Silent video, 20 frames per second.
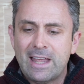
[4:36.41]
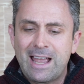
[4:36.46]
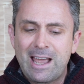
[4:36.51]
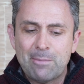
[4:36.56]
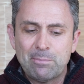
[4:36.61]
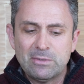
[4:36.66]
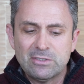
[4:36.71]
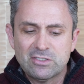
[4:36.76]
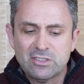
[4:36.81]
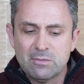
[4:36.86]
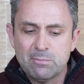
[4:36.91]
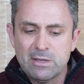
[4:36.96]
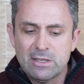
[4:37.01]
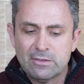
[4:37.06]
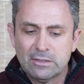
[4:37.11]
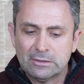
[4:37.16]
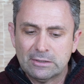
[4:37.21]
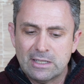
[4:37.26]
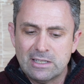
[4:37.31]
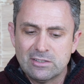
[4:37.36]
happens to be the
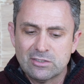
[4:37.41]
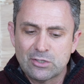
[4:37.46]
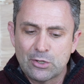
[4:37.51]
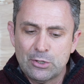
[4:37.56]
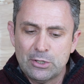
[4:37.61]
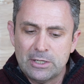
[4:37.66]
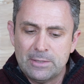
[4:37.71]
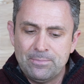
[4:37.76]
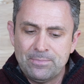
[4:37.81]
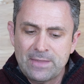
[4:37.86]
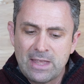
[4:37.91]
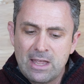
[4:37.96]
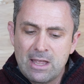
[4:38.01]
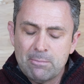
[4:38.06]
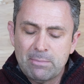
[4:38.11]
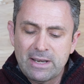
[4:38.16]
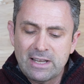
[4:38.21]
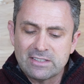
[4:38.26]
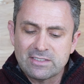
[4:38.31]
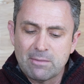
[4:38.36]
lens hood,
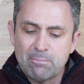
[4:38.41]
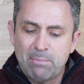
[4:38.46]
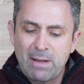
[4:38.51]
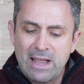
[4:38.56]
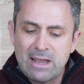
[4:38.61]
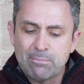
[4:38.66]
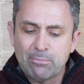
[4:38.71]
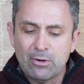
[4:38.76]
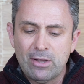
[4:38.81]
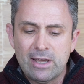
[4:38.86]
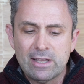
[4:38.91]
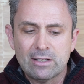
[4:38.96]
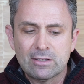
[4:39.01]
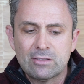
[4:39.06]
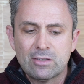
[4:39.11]
but as a byproduct,